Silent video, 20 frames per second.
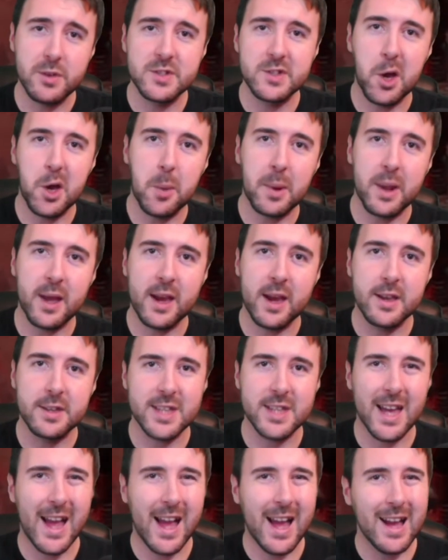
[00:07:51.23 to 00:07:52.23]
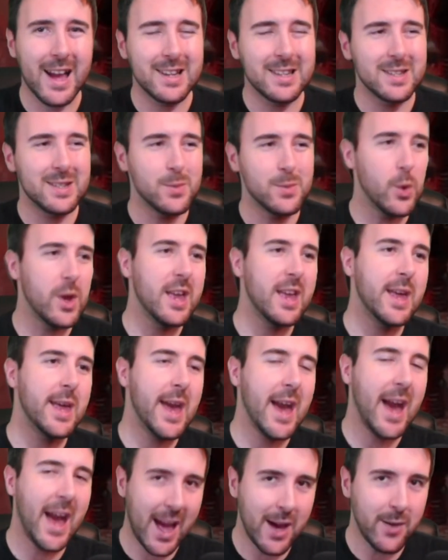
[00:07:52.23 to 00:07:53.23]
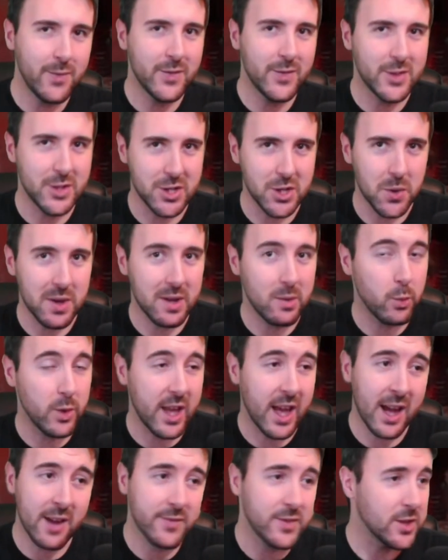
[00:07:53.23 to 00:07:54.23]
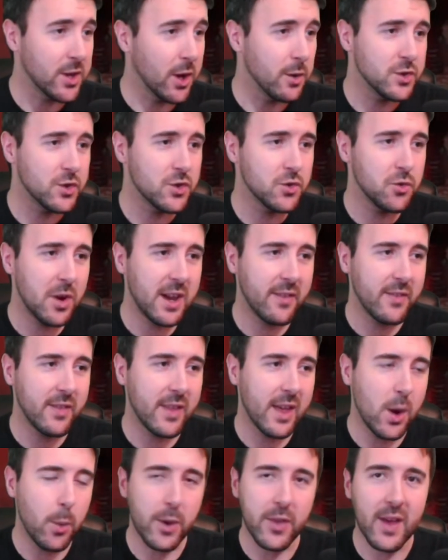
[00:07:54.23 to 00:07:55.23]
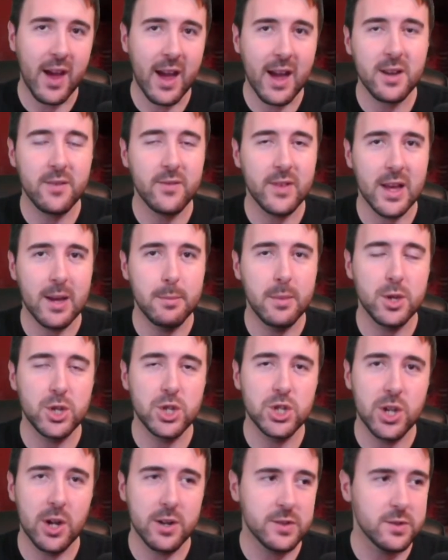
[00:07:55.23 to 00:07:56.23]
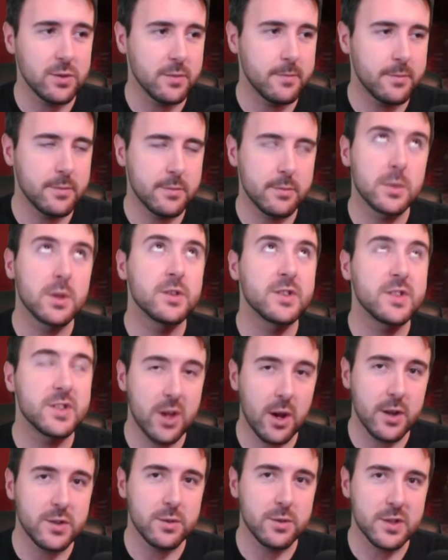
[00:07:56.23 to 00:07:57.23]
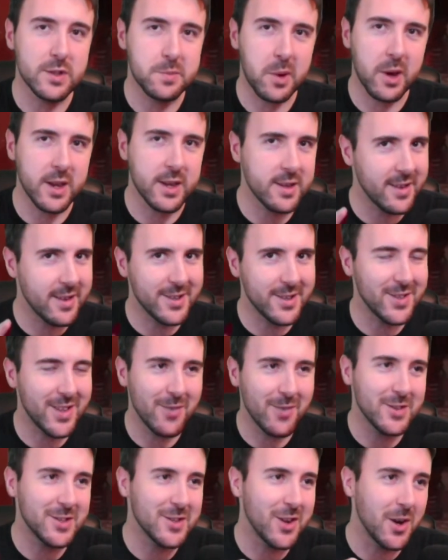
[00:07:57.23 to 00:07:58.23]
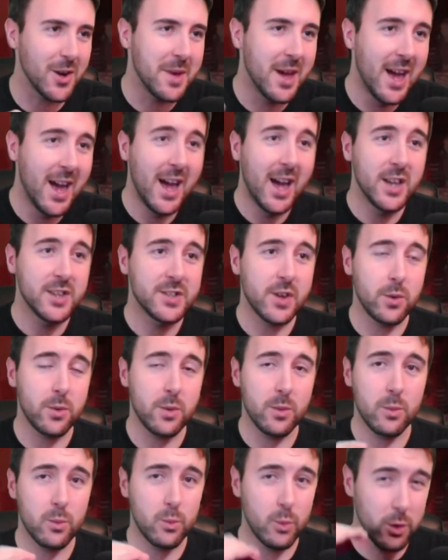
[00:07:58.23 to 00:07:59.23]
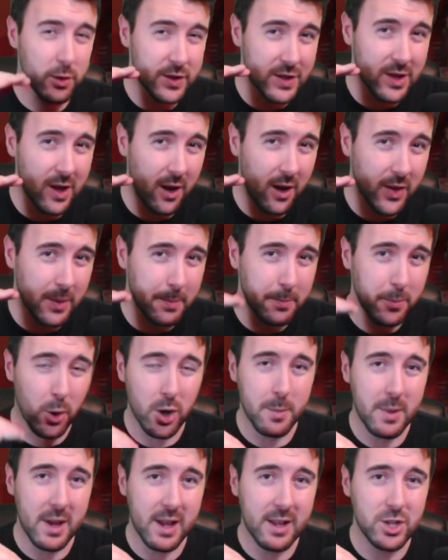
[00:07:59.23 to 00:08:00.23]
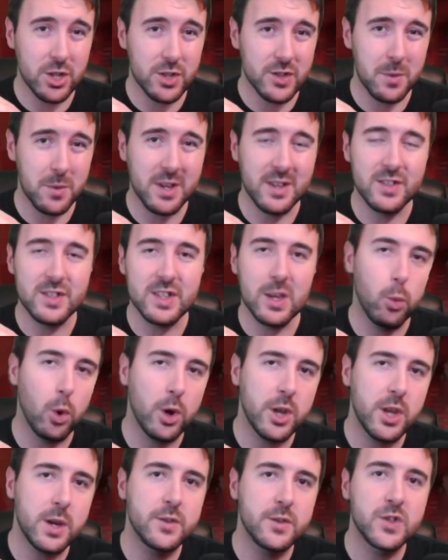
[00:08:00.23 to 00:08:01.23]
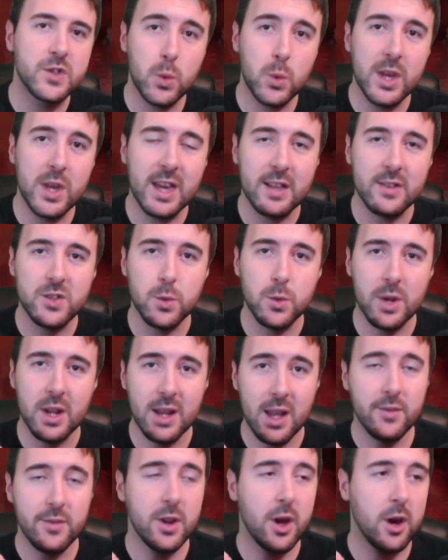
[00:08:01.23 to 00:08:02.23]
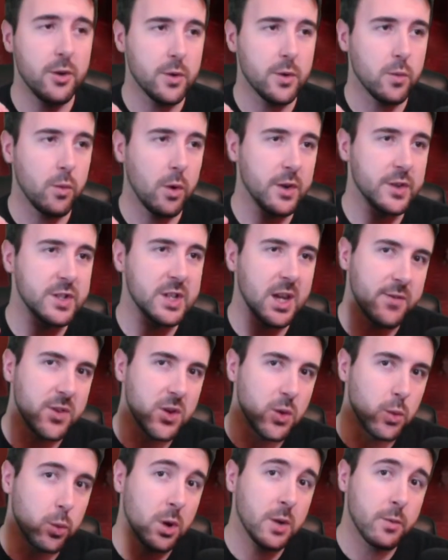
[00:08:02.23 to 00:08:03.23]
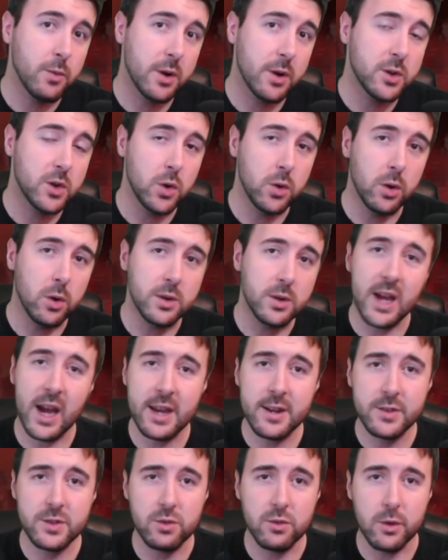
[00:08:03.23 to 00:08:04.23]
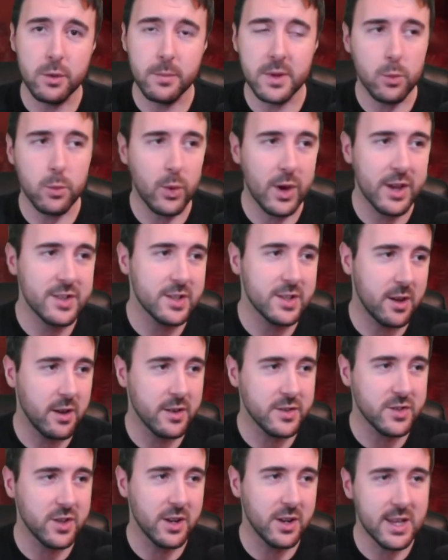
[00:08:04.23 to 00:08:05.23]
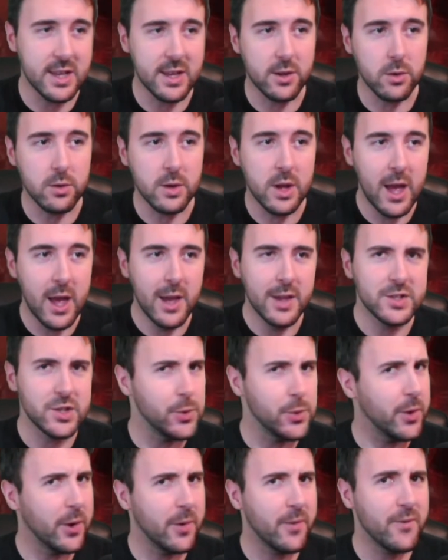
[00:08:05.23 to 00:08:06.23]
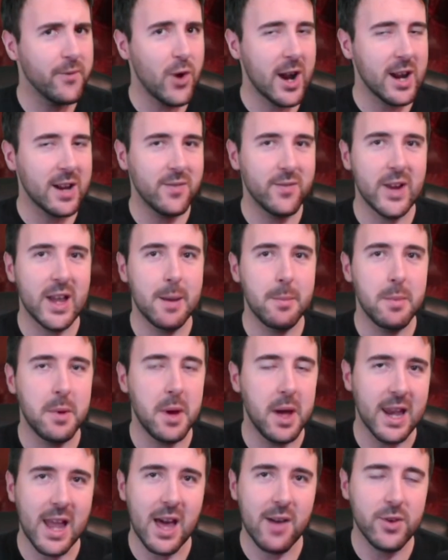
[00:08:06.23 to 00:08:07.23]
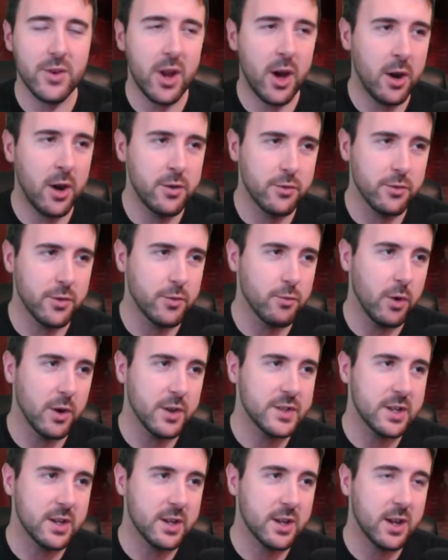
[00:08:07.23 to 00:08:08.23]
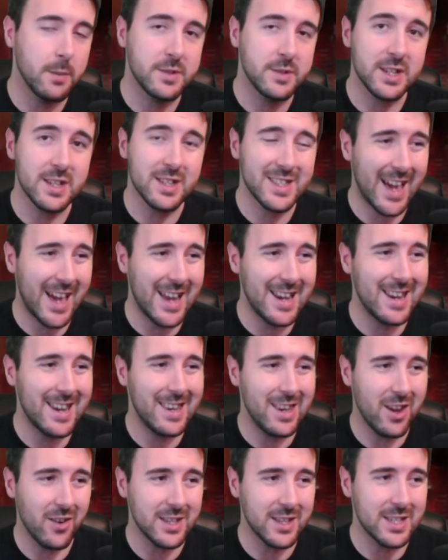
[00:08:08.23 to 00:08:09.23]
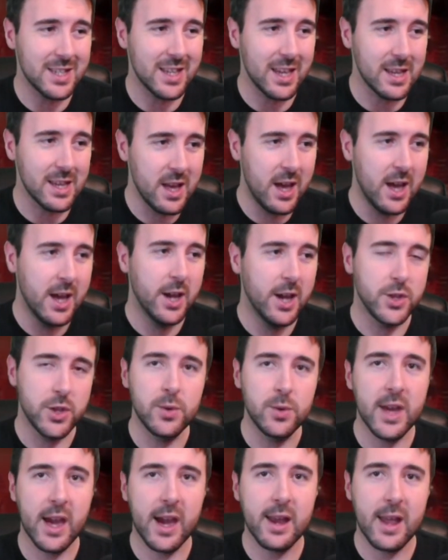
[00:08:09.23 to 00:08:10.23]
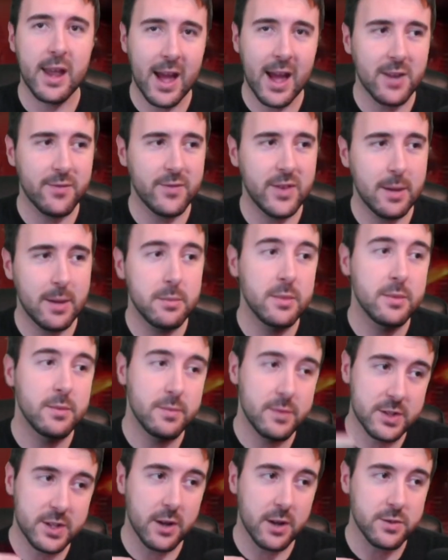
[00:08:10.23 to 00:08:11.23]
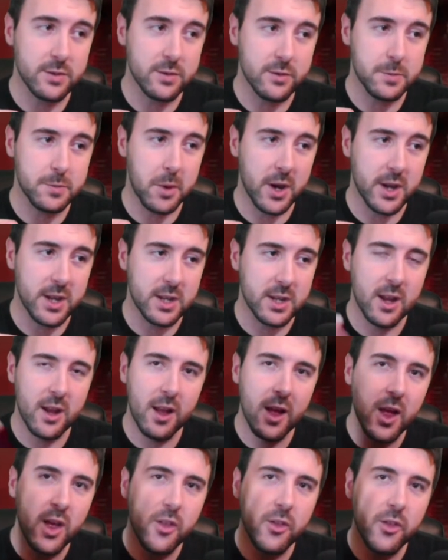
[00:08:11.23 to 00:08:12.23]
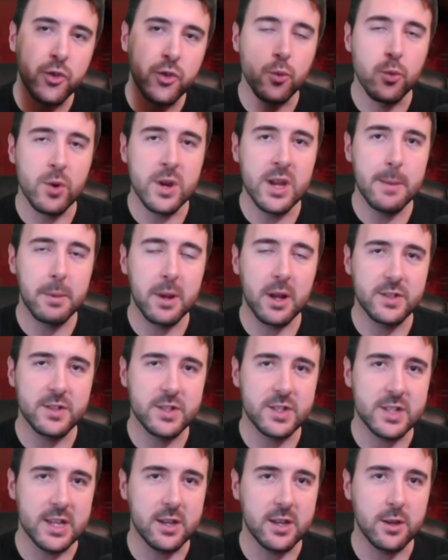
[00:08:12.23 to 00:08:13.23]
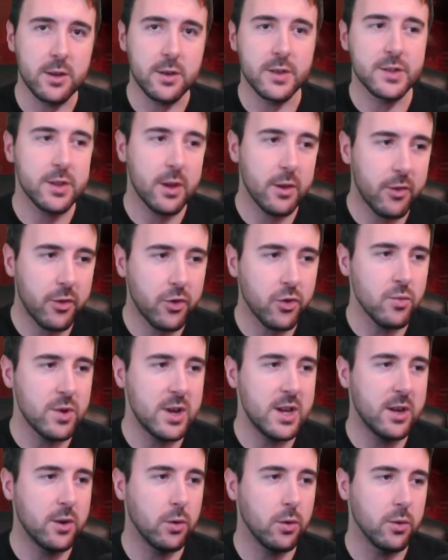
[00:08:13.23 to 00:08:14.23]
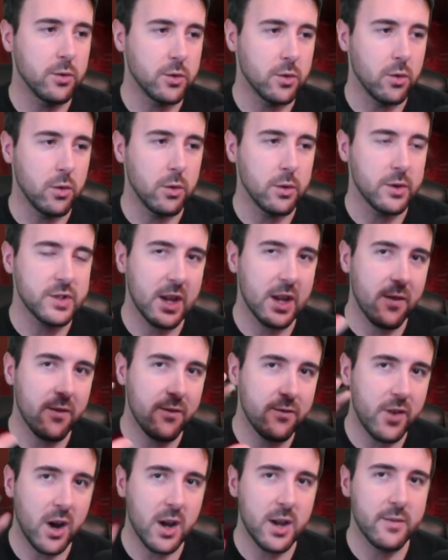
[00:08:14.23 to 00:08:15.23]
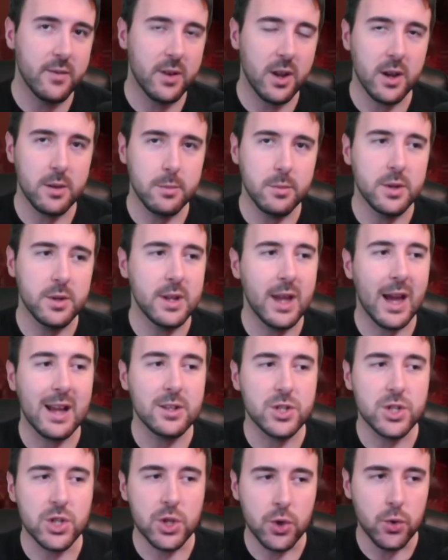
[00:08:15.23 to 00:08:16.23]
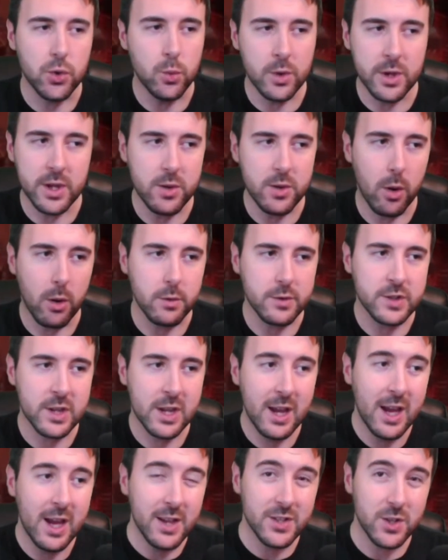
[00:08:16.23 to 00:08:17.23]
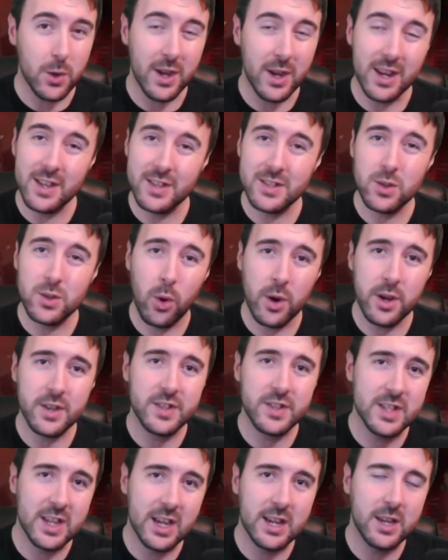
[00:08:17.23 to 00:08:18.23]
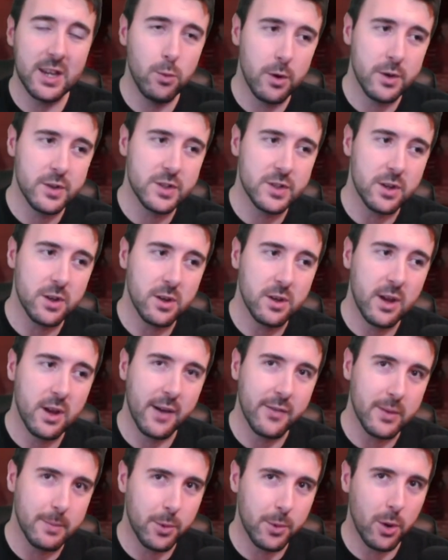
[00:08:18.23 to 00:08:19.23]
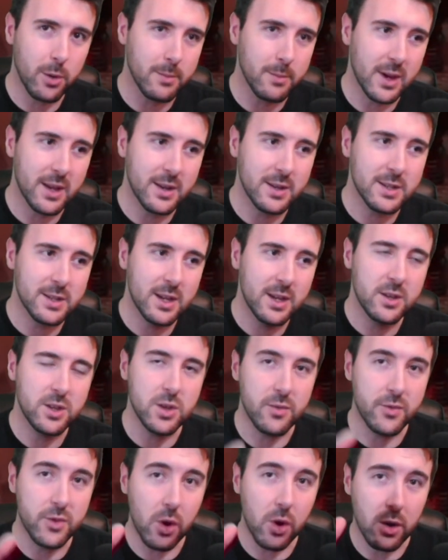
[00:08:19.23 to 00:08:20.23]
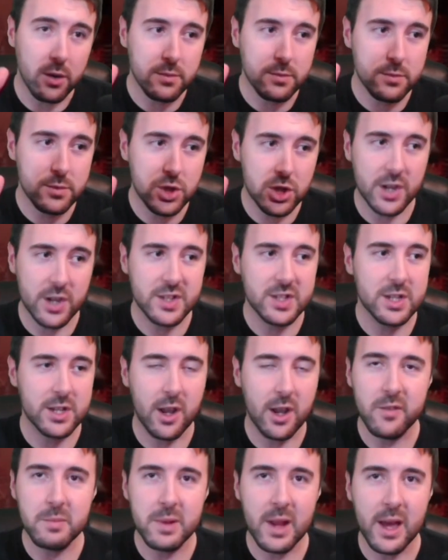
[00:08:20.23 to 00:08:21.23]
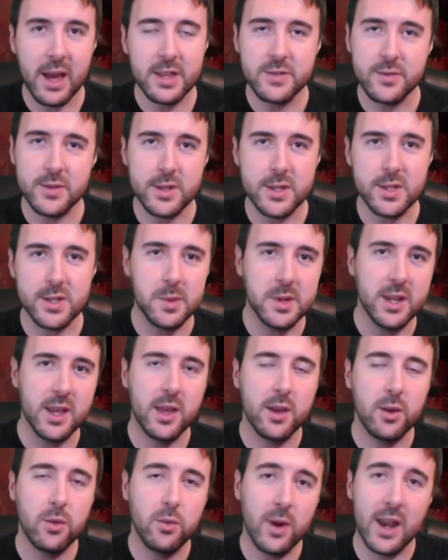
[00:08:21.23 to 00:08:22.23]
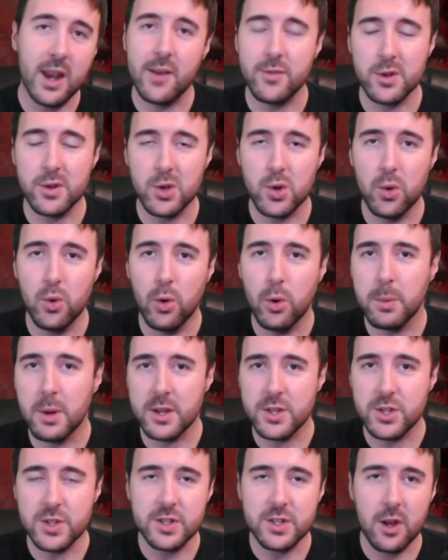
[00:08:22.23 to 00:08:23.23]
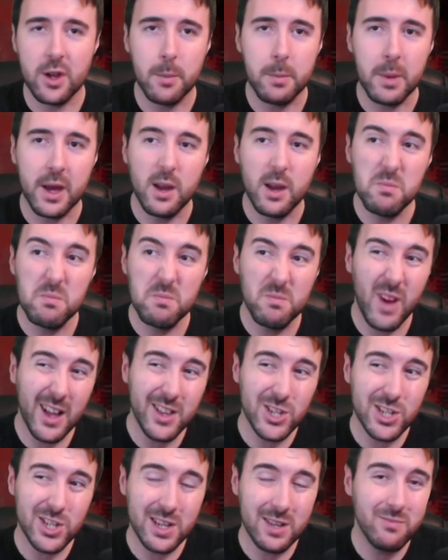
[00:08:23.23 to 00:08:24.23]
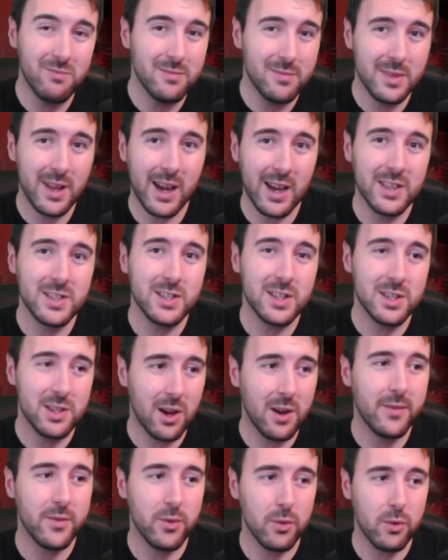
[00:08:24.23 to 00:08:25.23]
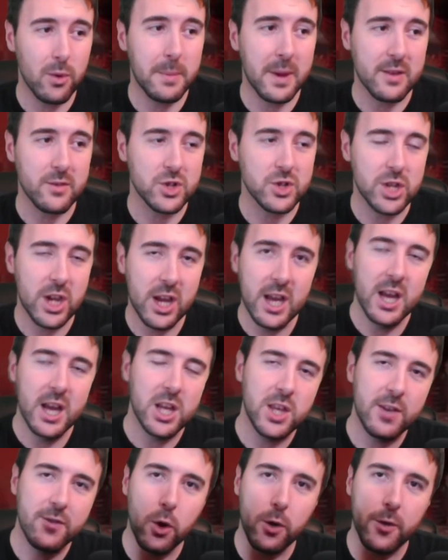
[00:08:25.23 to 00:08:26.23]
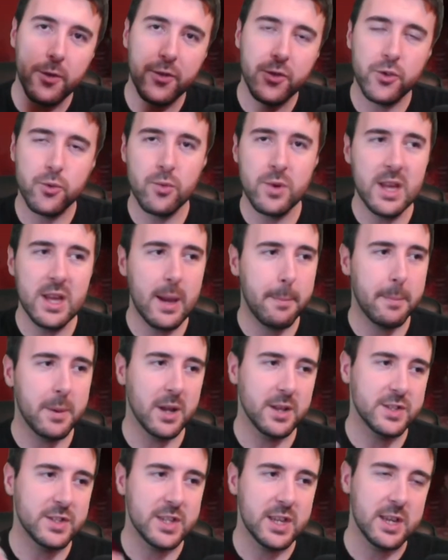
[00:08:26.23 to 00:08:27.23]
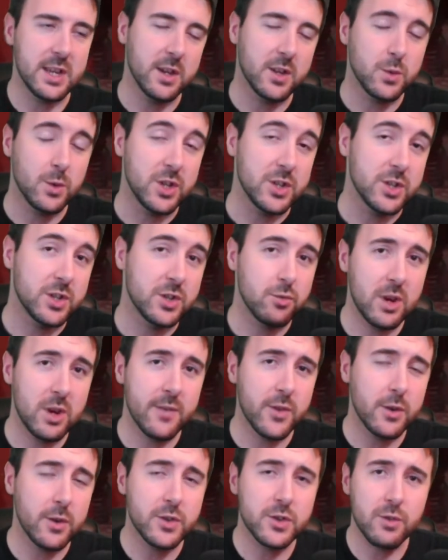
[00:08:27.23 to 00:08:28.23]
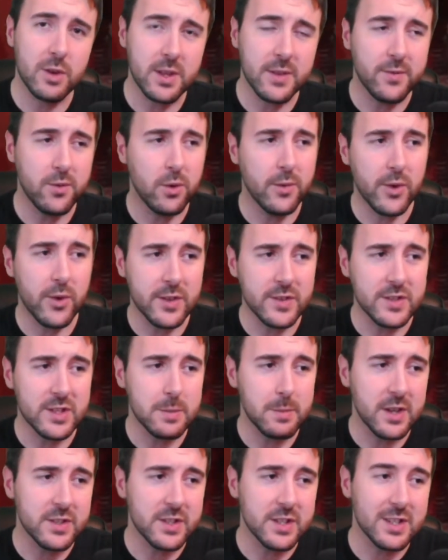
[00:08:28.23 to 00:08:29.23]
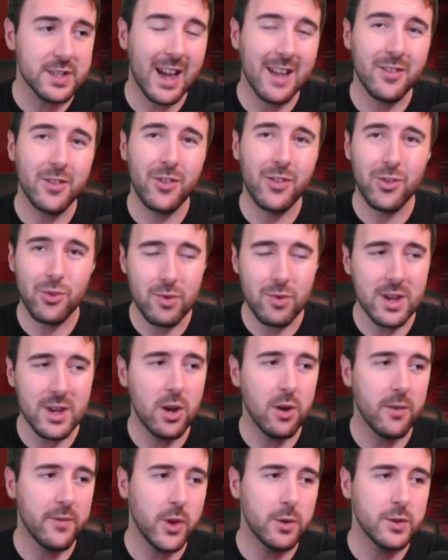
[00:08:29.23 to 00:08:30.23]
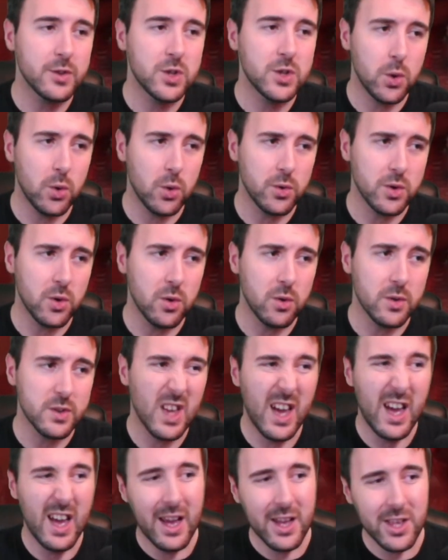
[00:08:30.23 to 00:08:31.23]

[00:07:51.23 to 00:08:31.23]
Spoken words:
no star players, and we have to do it. We have to go straight in there with Hack Phlegm Shuttle Scuttle Spike. I do that every time. So we'll start at the bottom edge so we can see what squeak into an 1100 roster if you want to run Khorne at a tournament where stars are legal. So the Frack Phlegm 1100 roster comes in at 1090. You get Hack Phlegm, Scuttle Spike, 3 Bloodseekers, 3 Khorne Gores, 5 linemen, and 2 rerolls. So it is quite a skinny roster at the bottom end. You've got just enough players for this to be legal. 11 core plus your star player. Actually, that is enough for a bench. You've got 3 Bloodseekers, which is 3 of those Strength 4 Frenzy pieces, and 3 of those Khorne Gores.